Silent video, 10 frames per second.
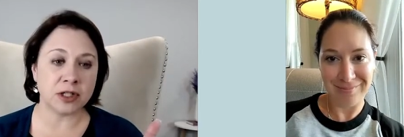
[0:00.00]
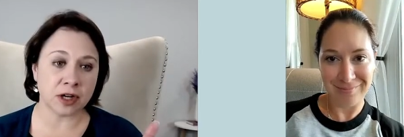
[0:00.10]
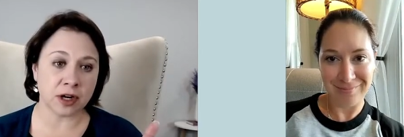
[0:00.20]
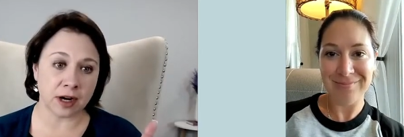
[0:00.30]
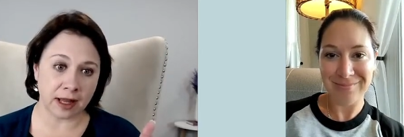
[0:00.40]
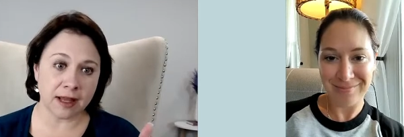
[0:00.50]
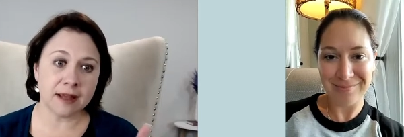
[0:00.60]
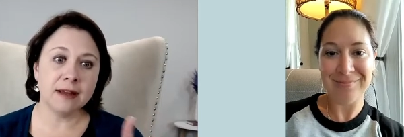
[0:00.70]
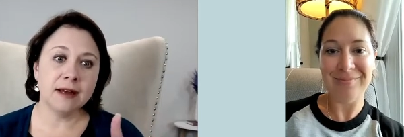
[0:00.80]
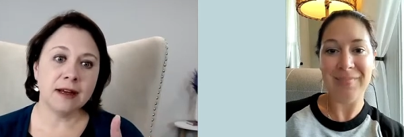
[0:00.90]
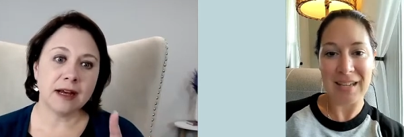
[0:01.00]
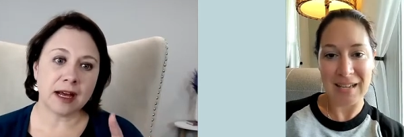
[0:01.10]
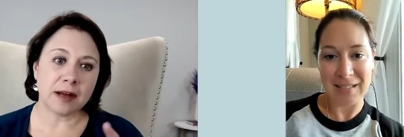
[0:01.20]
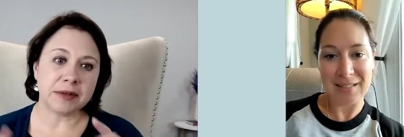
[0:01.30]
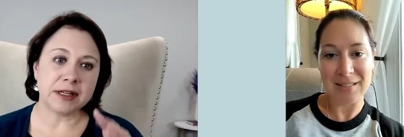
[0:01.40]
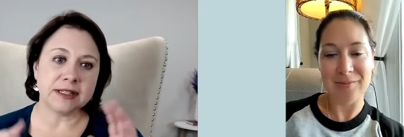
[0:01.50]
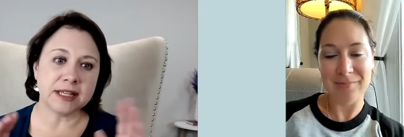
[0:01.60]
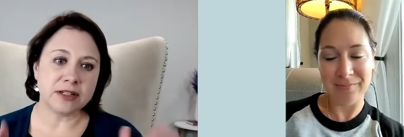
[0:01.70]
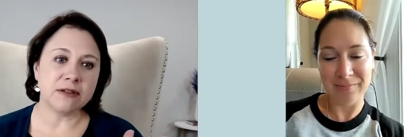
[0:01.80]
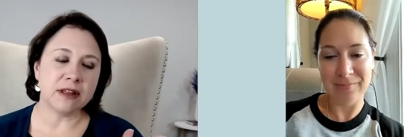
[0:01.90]
Speaker 1: attorney. Yeah. Um, because
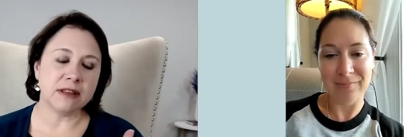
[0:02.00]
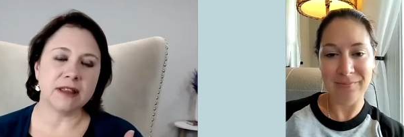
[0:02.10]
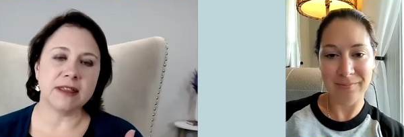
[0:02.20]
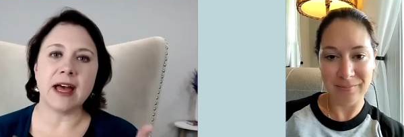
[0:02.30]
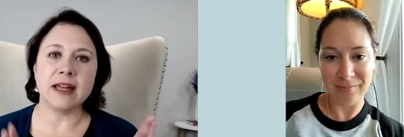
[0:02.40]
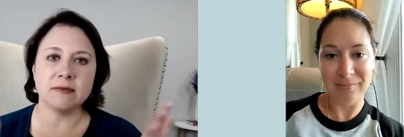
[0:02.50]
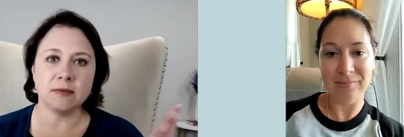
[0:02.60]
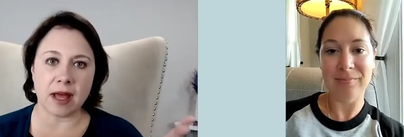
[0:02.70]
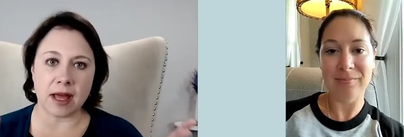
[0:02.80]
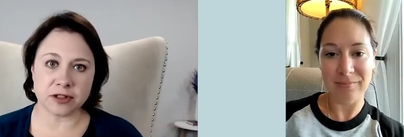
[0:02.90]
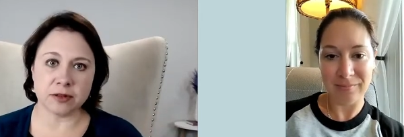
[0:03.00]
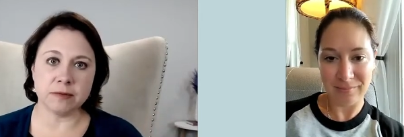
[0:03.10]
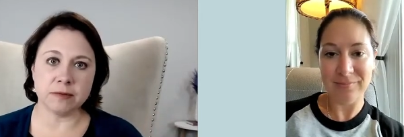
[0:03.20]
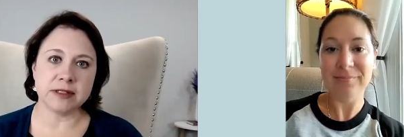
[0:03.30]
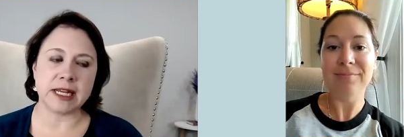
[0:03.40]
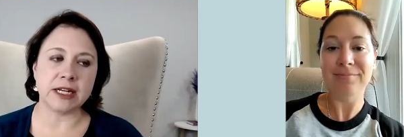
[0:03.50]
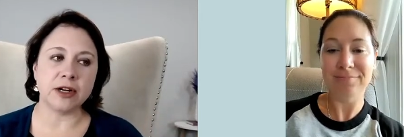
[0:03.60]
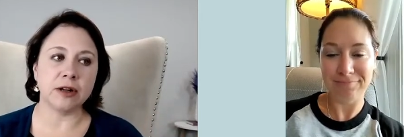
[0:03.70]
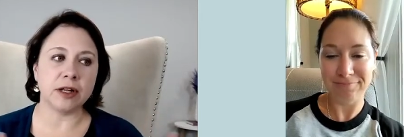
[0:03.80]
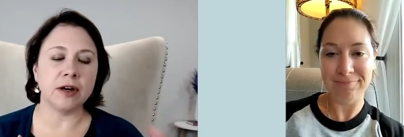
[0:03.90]
I do think that that, as you
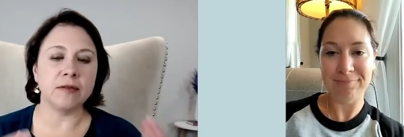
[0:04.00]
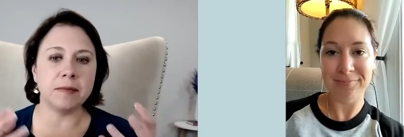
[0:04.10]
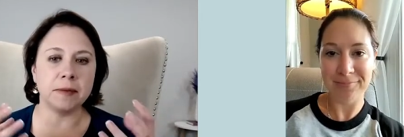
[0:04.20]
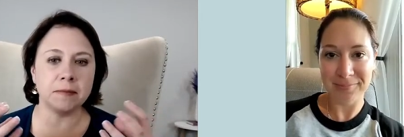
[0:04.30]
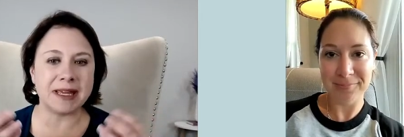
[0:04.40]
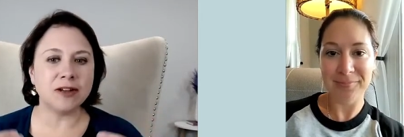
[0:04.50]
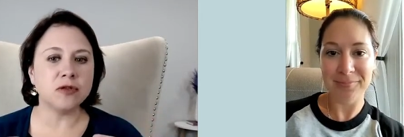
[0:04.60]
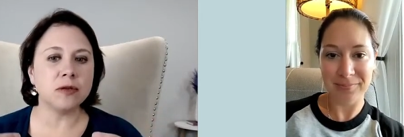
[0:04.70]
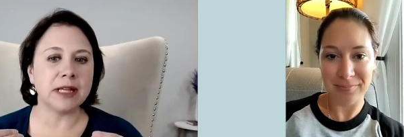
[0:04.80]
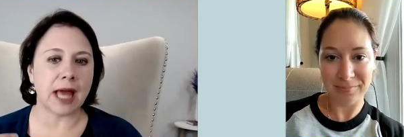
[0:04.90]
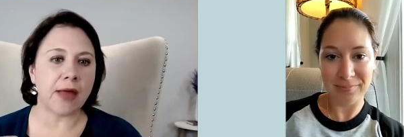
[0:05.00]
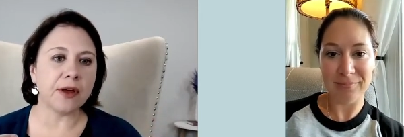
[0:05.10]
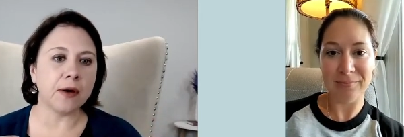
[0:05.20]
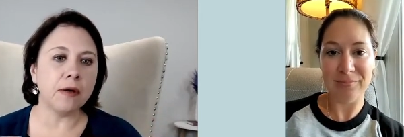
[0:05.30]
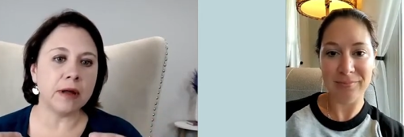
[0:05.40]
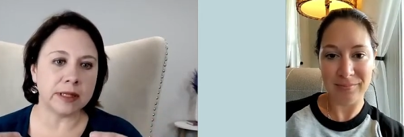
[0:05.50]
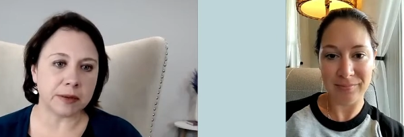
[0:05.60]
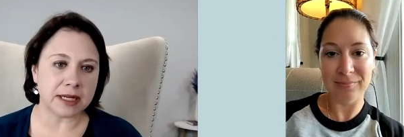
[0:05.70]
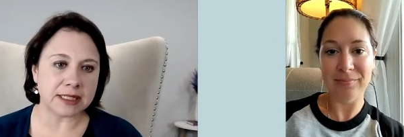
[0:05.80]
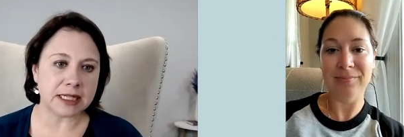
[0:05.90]
stated earlier, being truly ethical in the
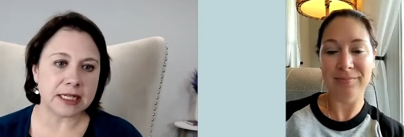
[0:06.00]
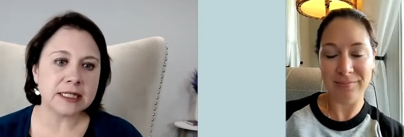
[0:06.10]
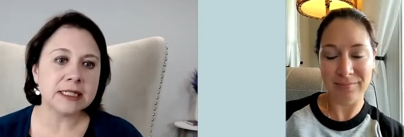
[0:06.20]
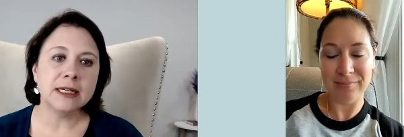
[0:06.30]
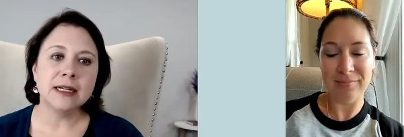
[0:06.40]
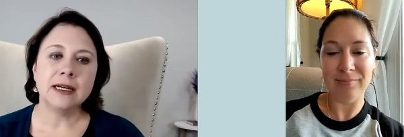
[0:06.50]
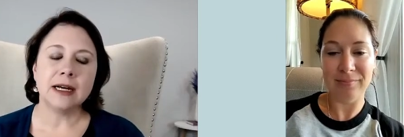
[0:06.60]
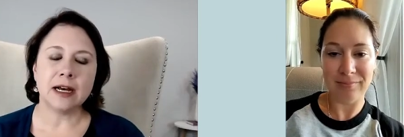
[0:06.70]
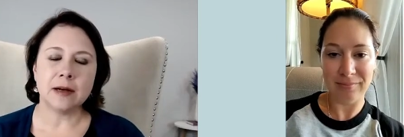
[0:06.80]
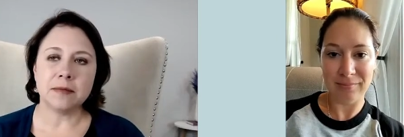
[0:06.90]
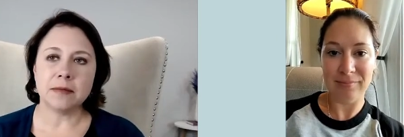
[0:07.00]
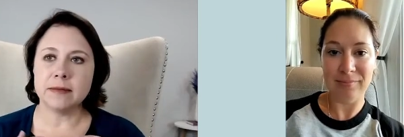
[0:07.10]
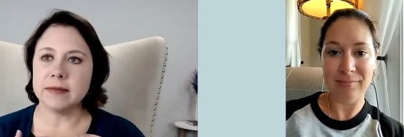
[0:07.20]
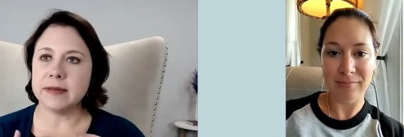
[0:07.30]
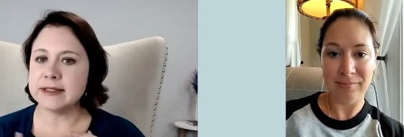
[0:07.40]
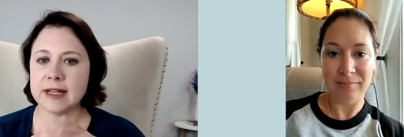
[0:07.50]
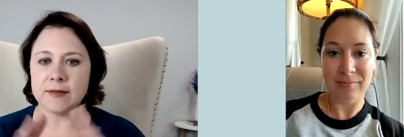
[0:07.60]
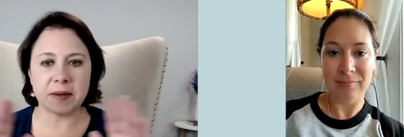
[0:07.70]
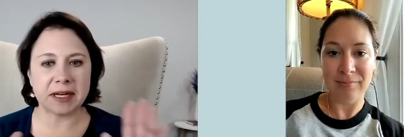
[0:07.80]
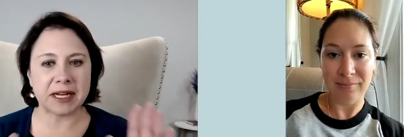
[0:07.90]
process. Um, this
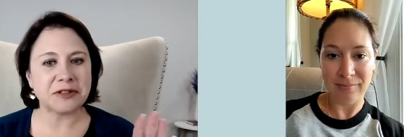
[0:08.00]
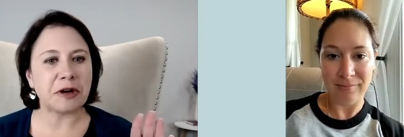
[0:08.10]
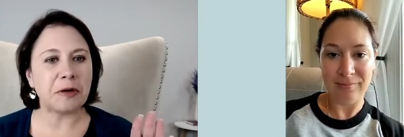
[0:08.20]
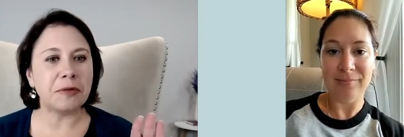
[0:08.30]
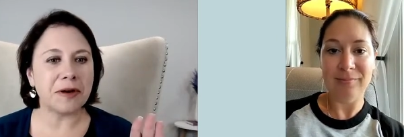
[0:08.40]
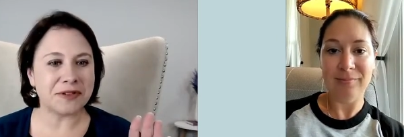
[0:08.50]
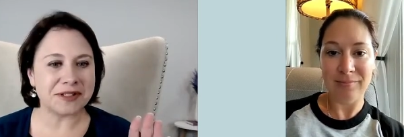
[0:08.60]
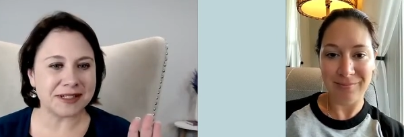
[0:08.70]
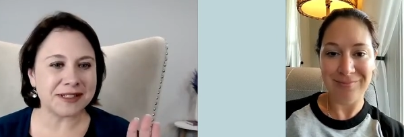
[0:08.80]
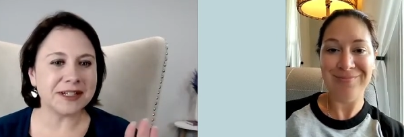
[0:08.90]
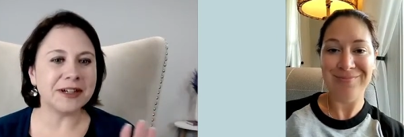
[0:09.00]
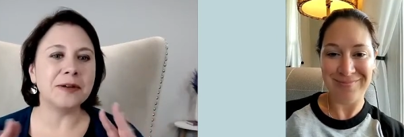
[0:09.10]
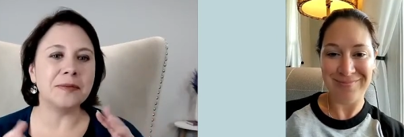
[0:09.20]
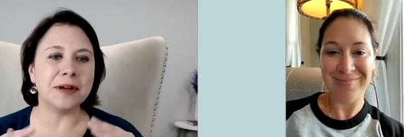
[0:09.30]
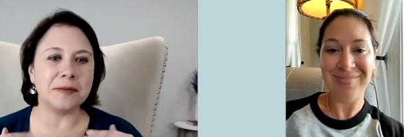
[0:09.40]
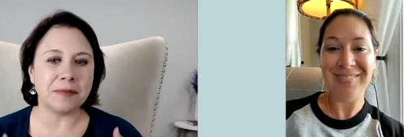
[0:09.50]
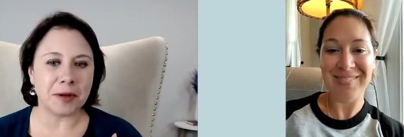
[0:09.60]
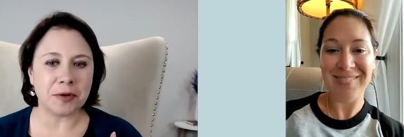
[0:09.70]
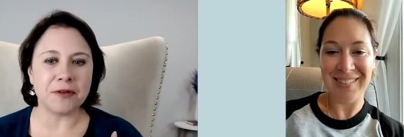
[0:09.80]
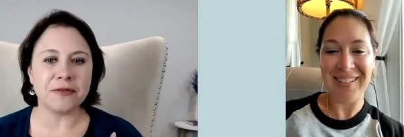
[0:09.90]
everybody has their own preferences here, but
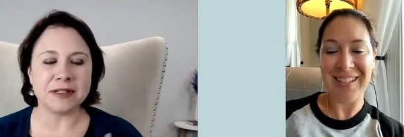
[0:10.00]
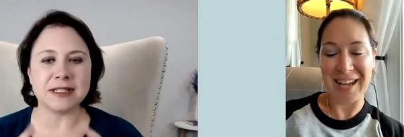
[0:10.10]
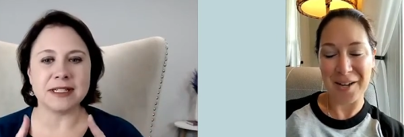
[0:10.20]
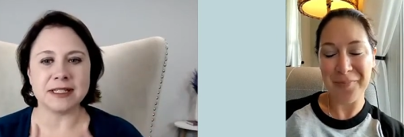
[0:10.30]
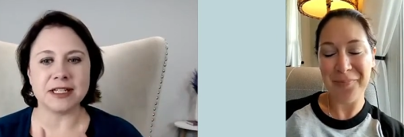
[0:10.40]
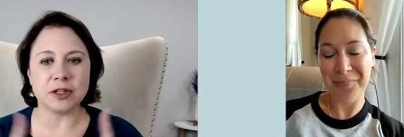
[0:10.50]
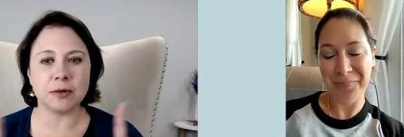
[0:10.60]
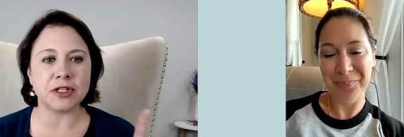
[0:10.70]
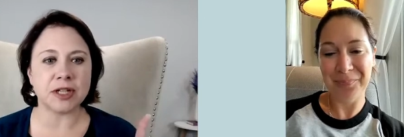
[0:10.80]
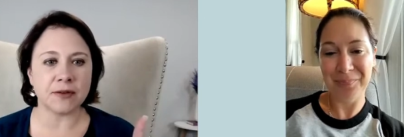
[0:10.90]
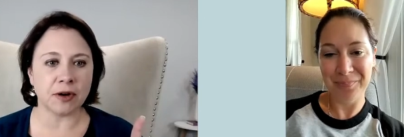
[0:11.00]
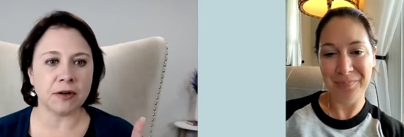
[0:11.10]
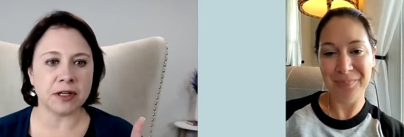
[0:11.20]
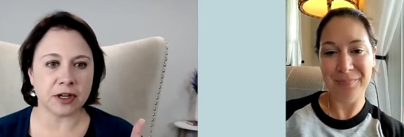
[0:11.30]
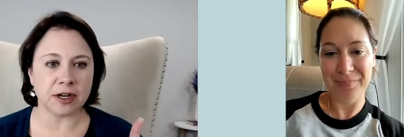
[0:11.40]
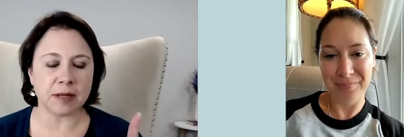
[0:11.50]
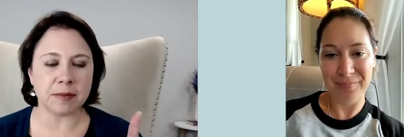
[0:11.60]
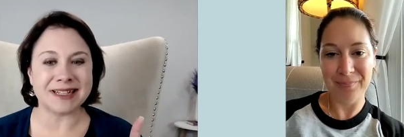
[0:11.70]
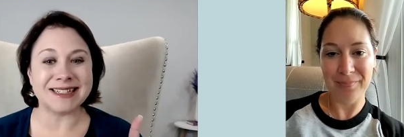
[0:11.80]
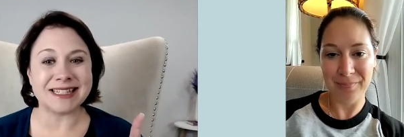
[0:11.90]
my preference yeah. is that you each have your own attorney
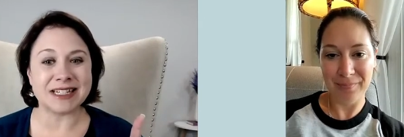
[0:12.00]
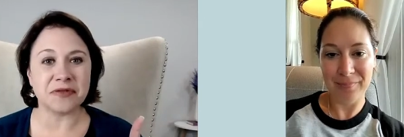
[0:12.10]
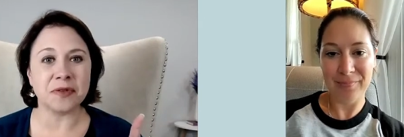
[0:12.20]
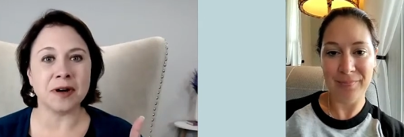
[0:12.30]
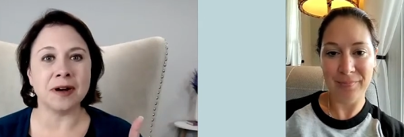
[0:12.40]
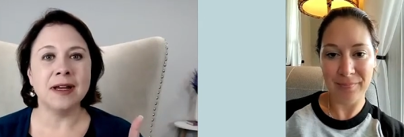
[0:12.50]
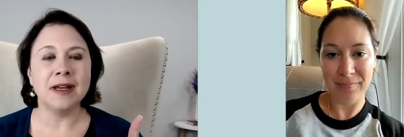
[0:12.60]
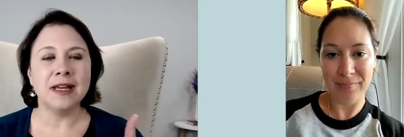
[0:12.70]
because therefore